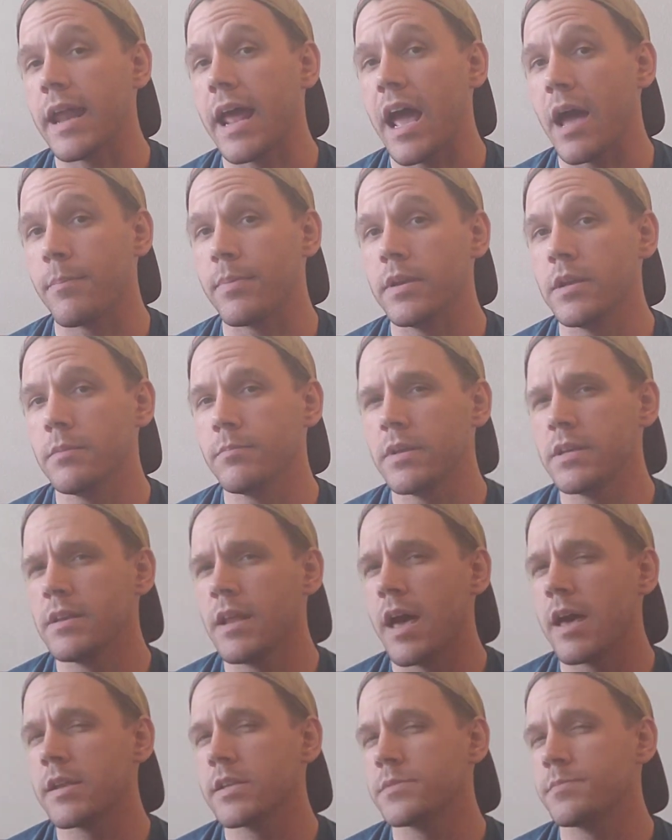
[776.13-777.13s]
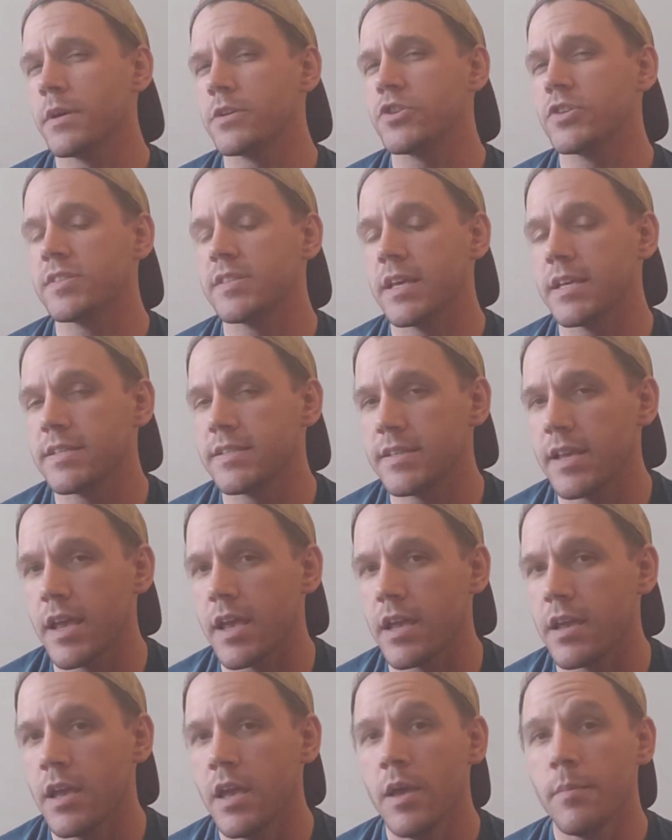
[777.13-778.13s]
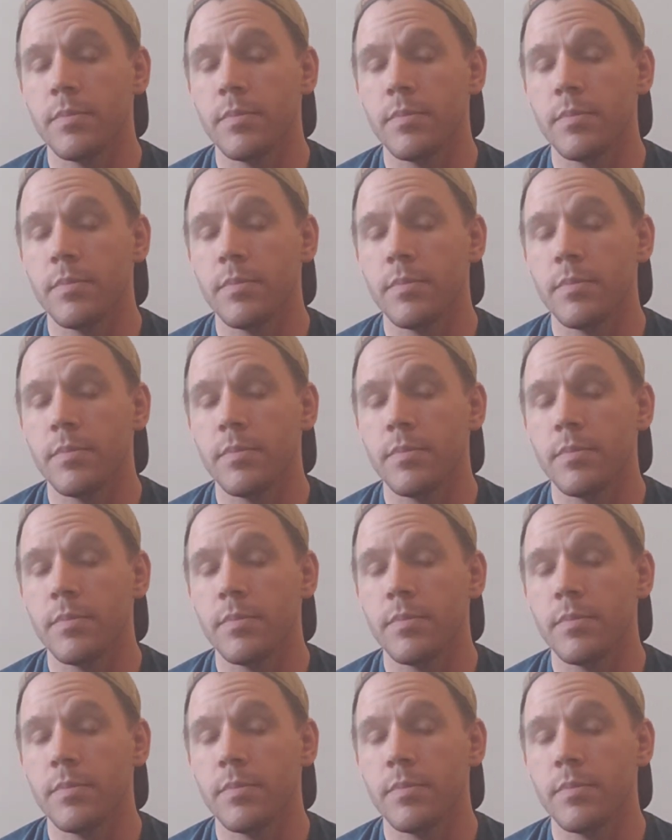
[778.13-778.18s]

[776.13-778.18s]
happening, but not as much as they say,